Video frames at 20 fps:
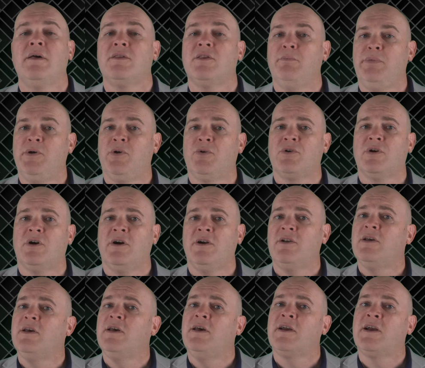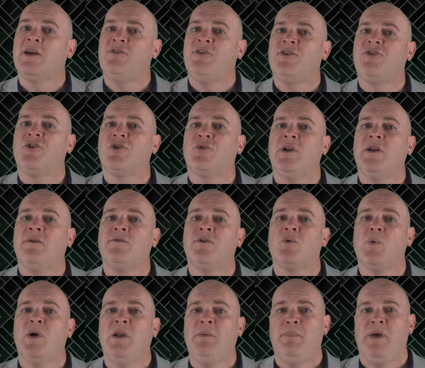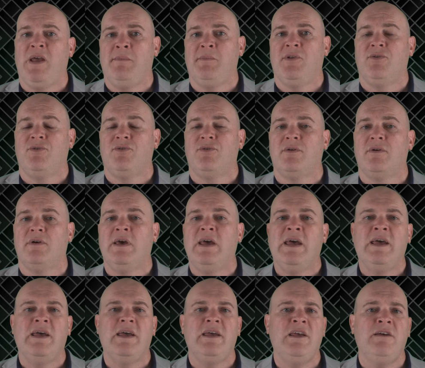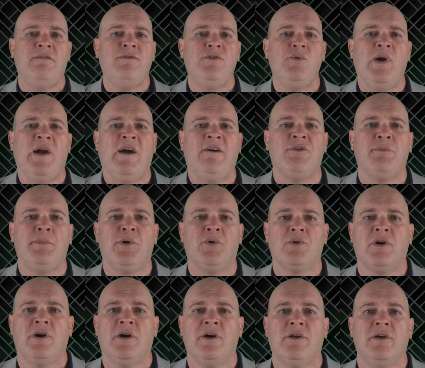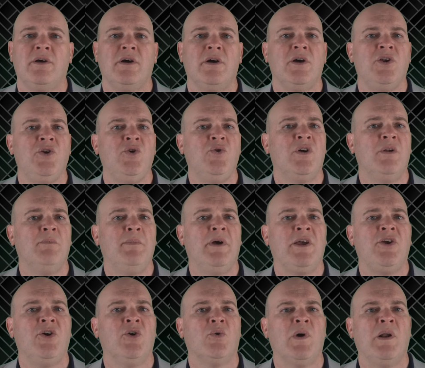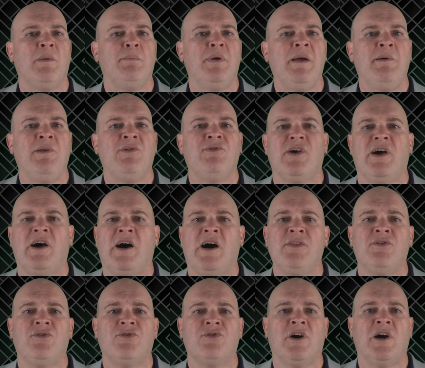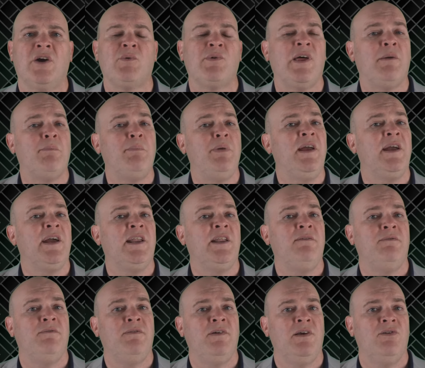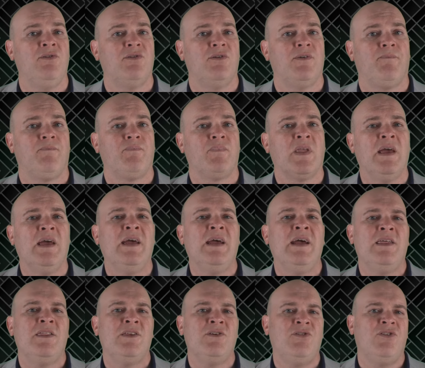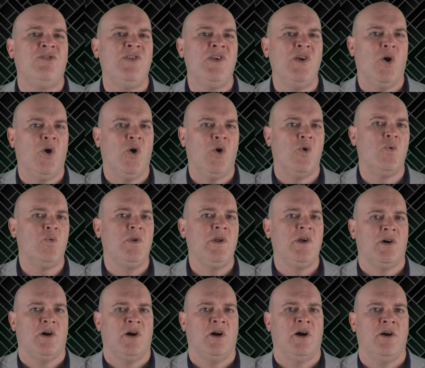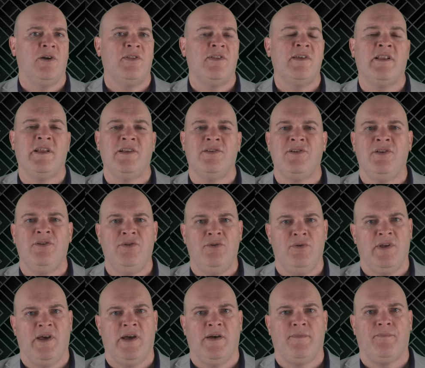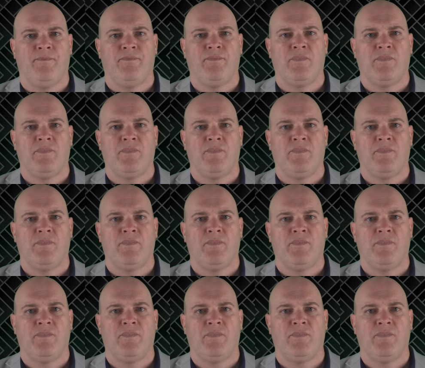The Built card gets extra credit for rent payments. If you have the Built card, you can make your rent payments on this card without paying any fees. This is the only card that lets you do that.